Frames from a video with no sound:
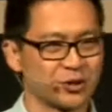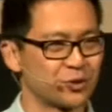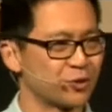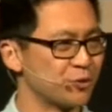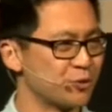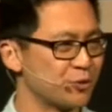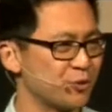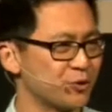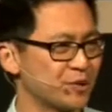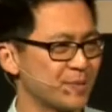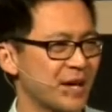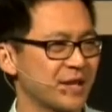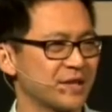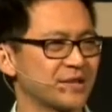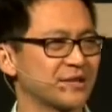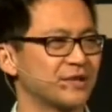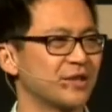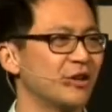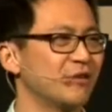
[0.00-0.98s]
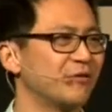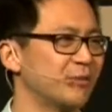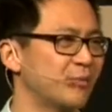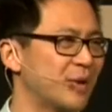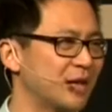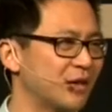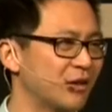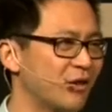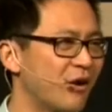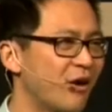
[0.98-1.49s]
two truths about yourself and
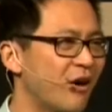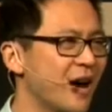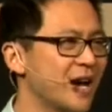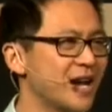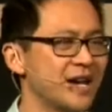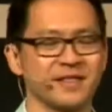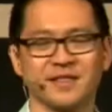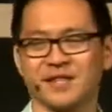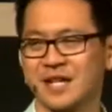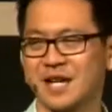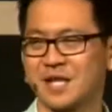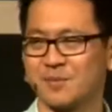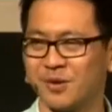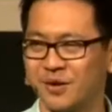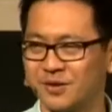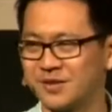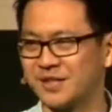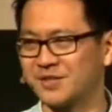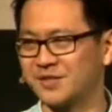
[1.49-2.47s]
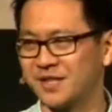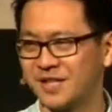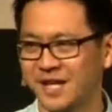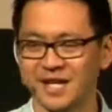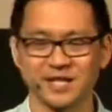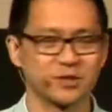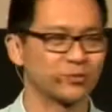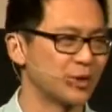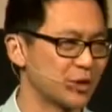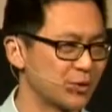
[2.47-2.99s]
one lie, and the other person has to
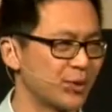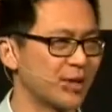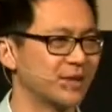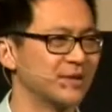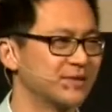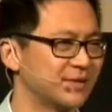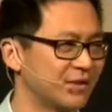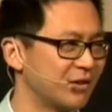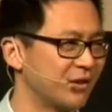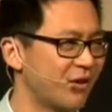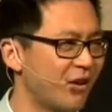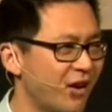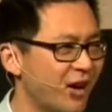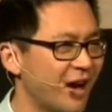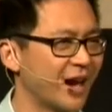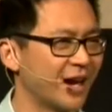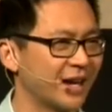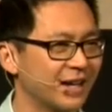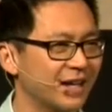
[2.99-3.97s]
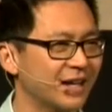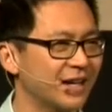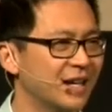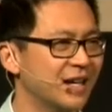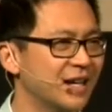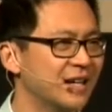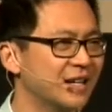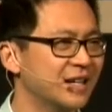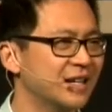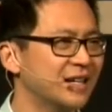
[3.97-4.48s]
guess which one's the lie.
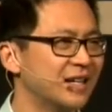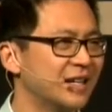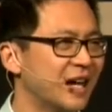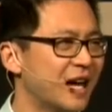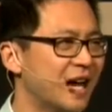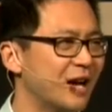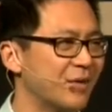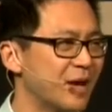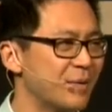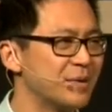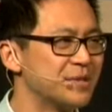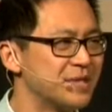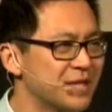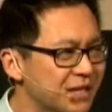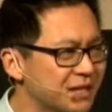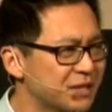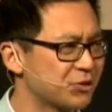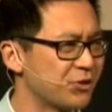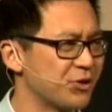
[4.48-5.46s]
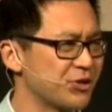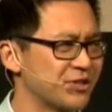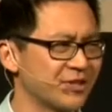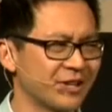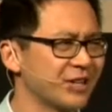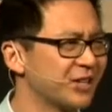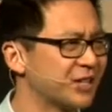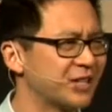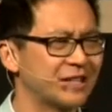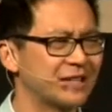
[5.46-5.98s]
And particularly as Christians,
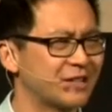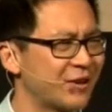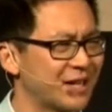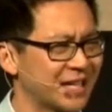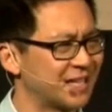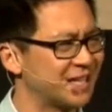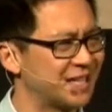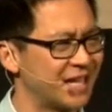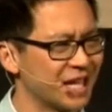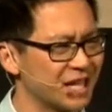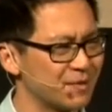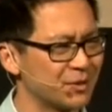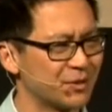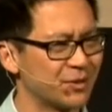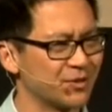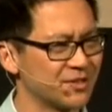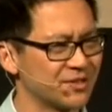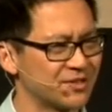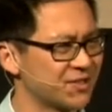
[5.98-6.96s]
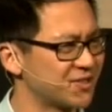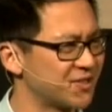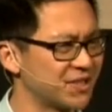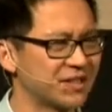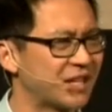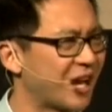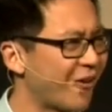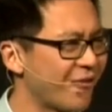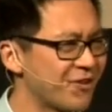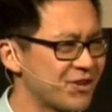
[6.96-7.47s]
I don't kind of get it because it's just
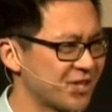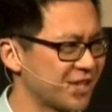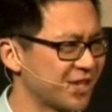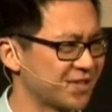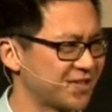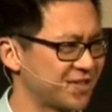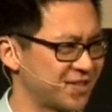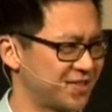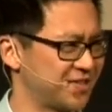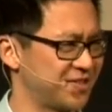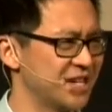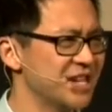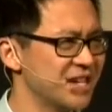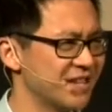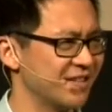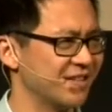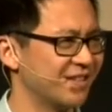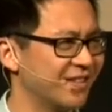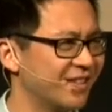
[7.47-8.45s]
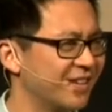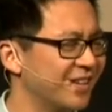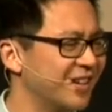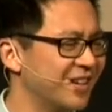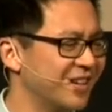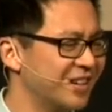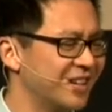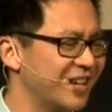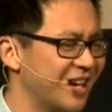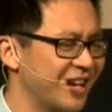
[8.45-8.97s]
encouraging us to sin,
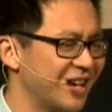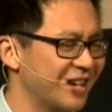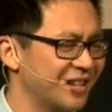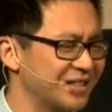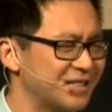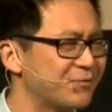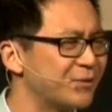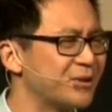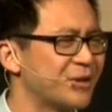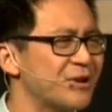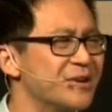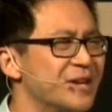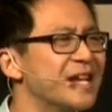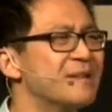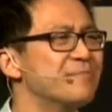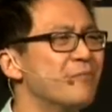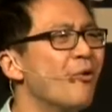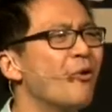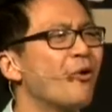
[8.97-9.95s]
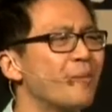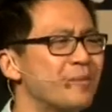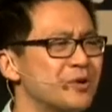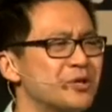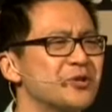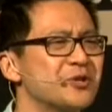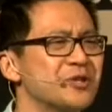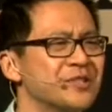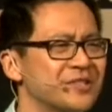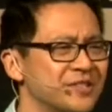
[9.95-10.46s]
as if we don't need more
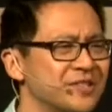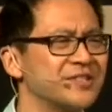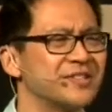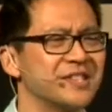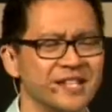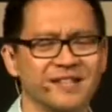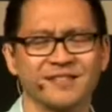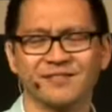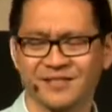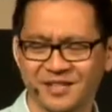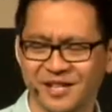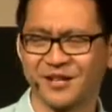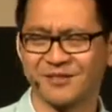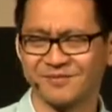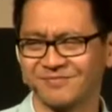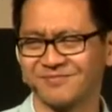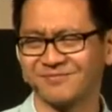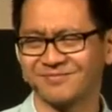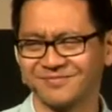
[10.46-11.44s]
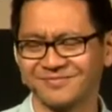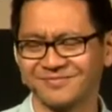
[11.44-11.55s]
opportunities to sin, you know.